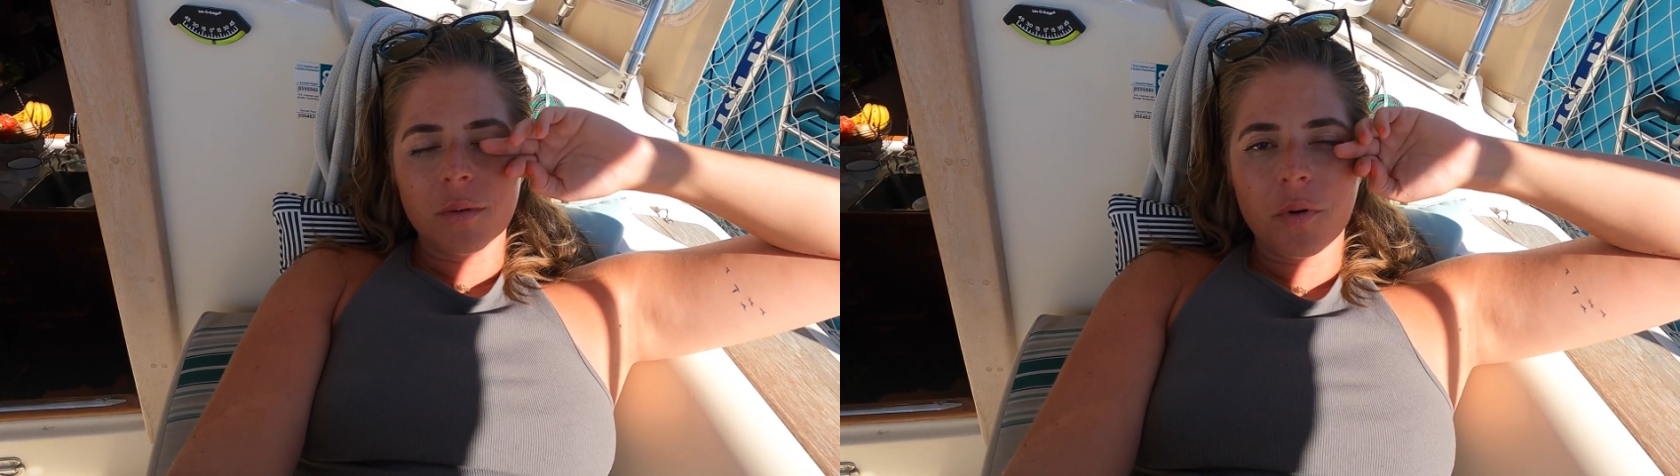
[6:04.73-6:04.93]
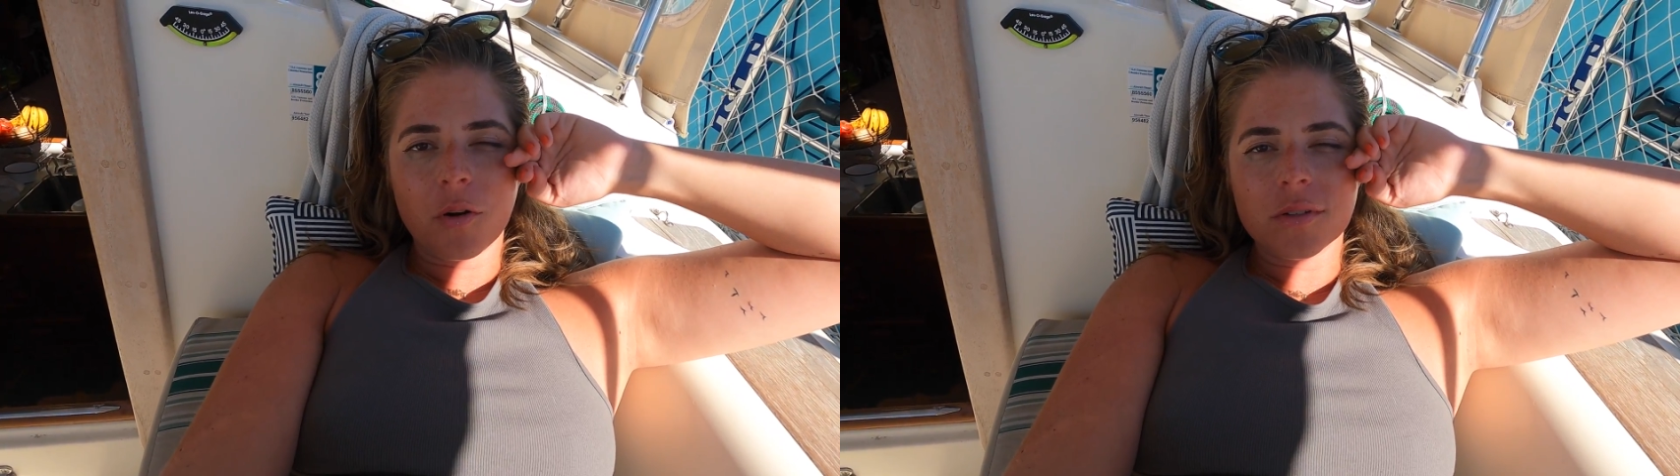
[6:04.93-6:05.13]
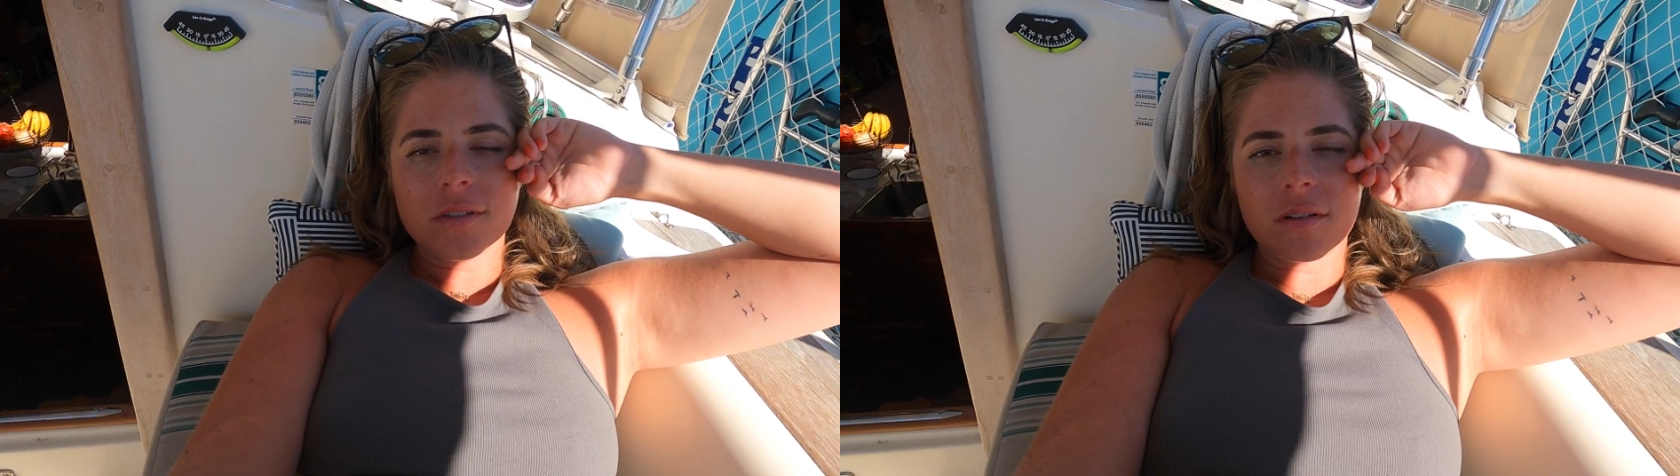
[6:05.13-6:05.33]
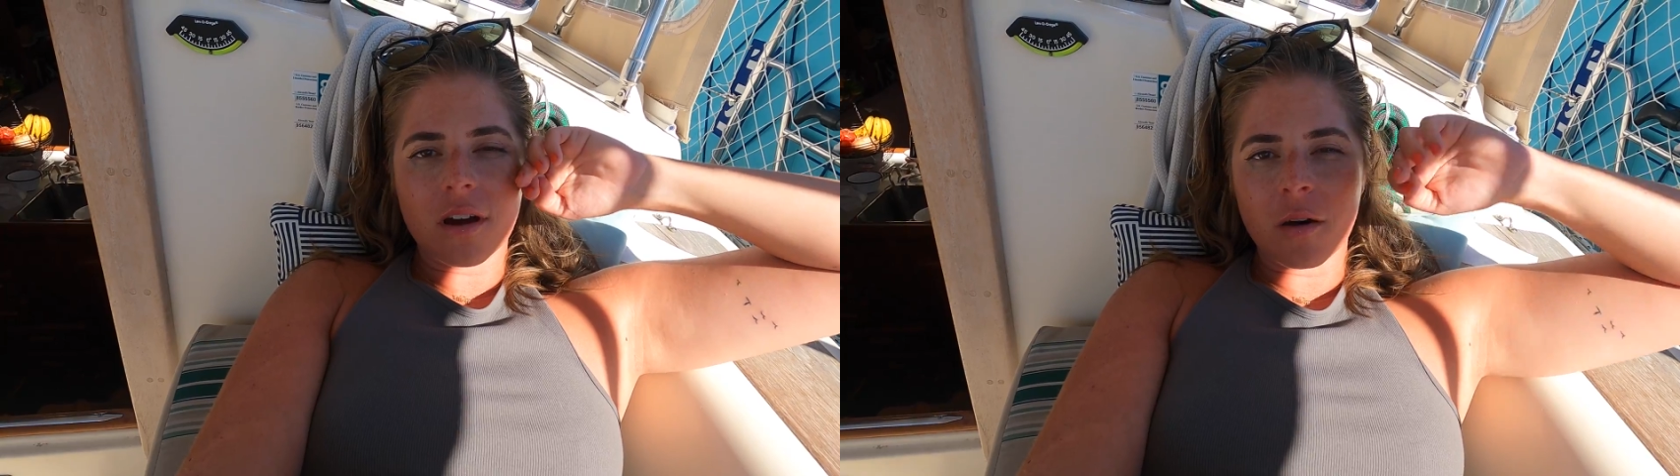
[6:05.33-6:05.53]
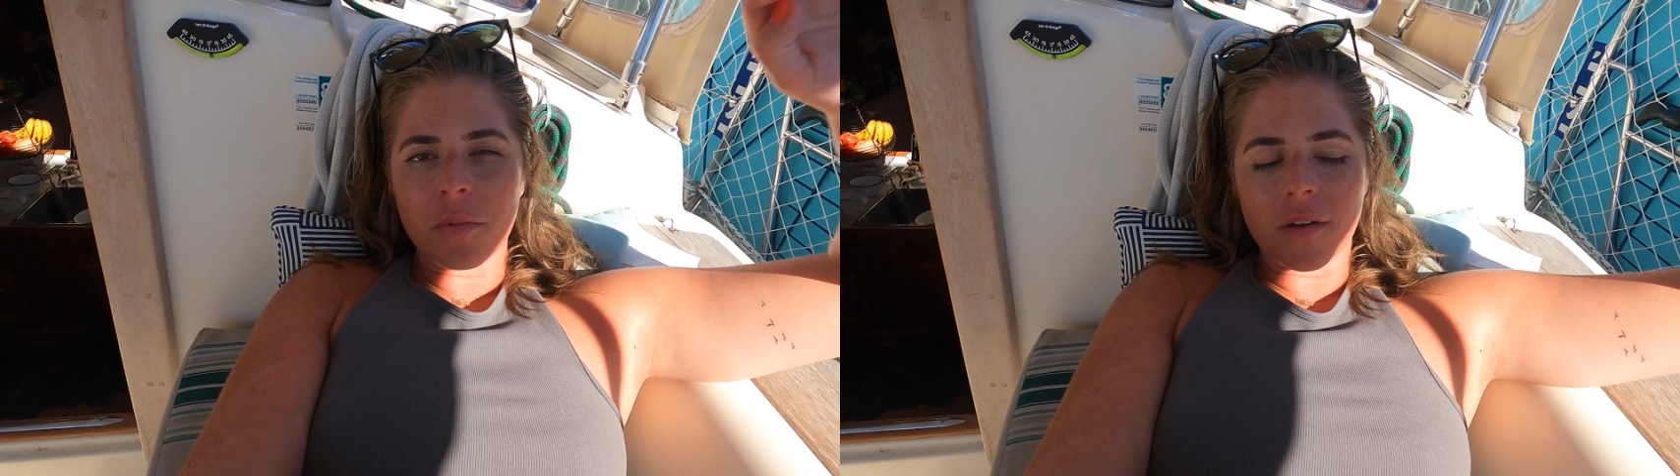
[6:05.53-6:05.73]
posted
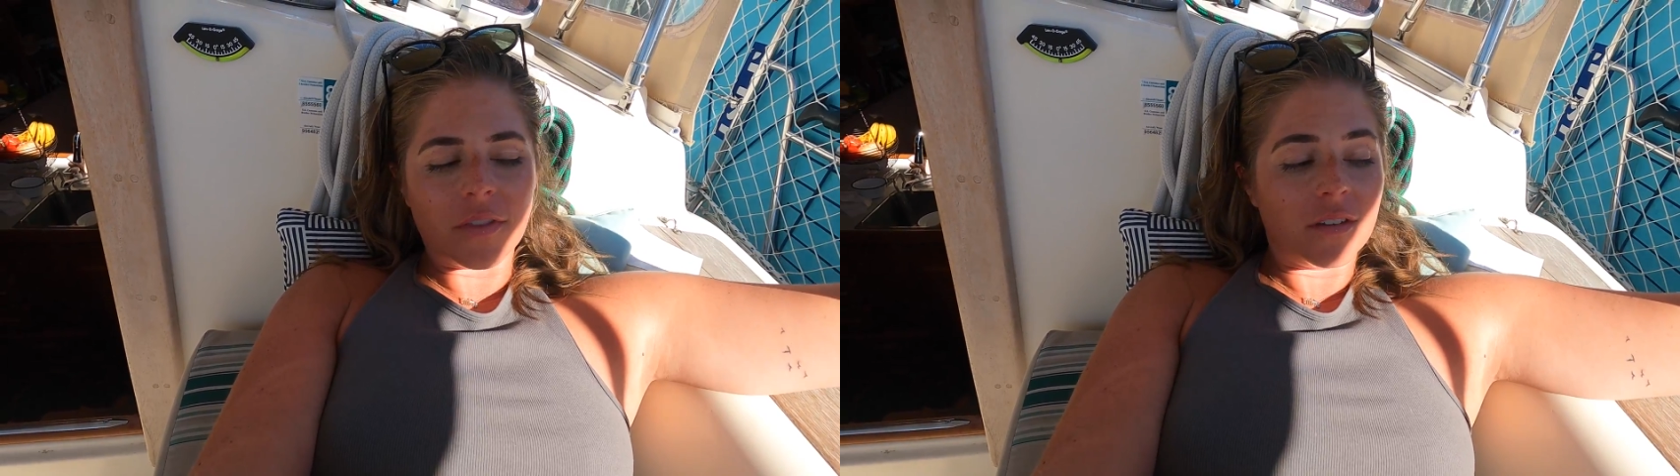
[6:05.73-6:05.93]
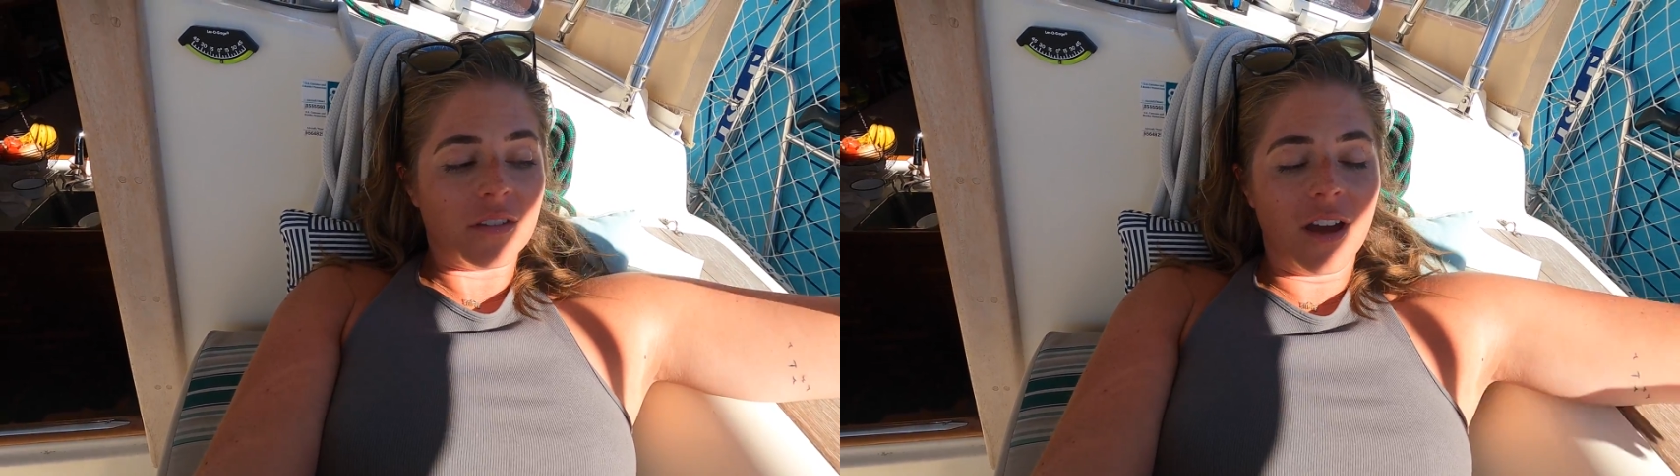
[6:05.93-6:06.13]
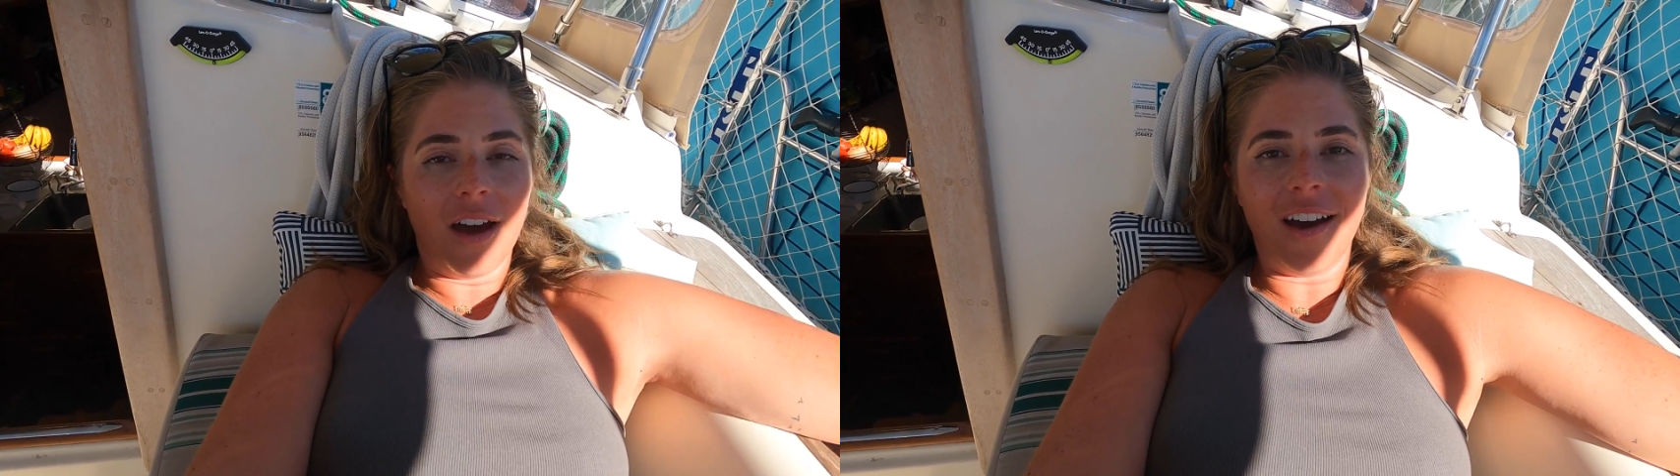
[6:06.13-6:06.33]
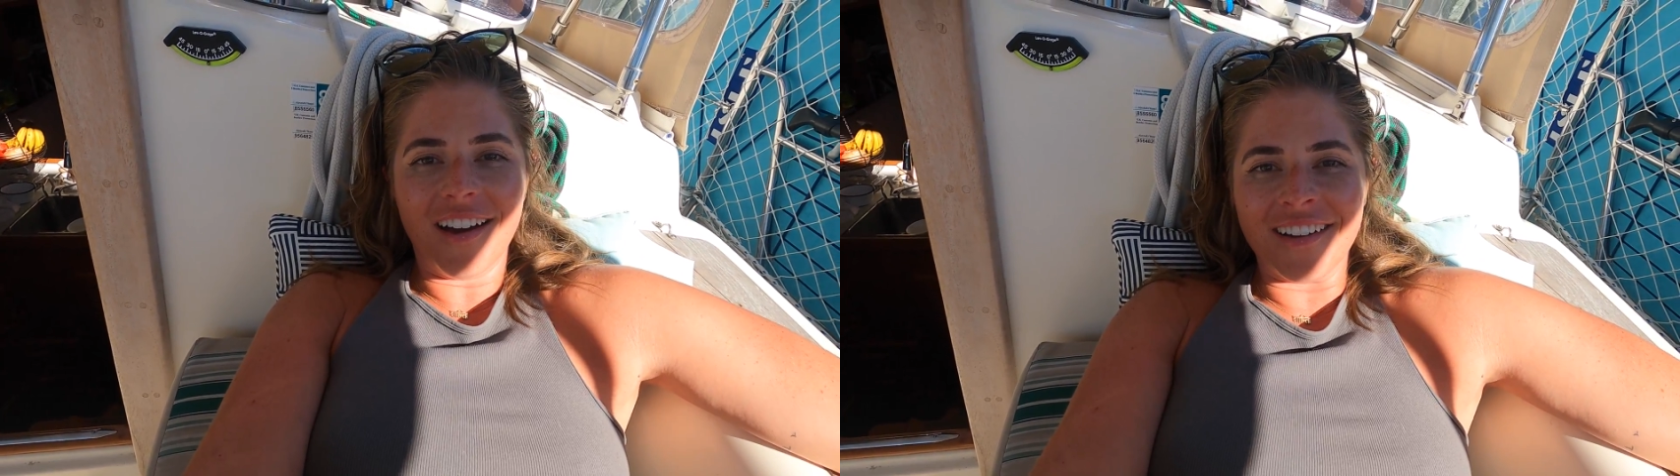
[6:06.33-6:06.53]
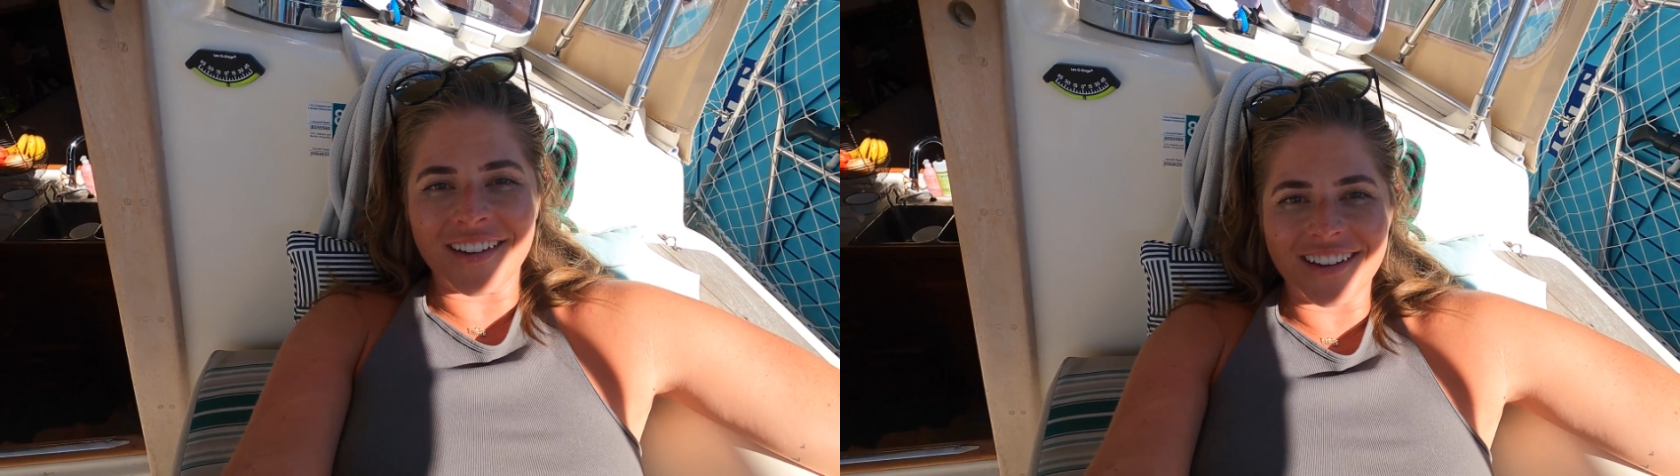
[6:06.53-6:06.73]
up at the
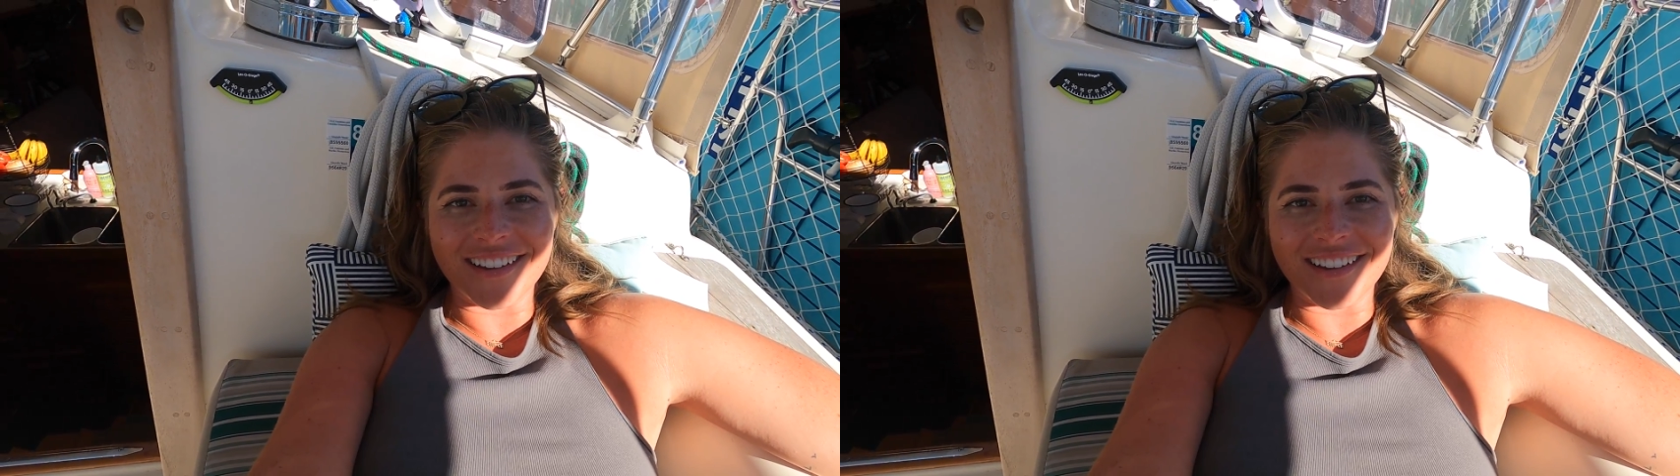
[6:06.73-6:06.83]
dock.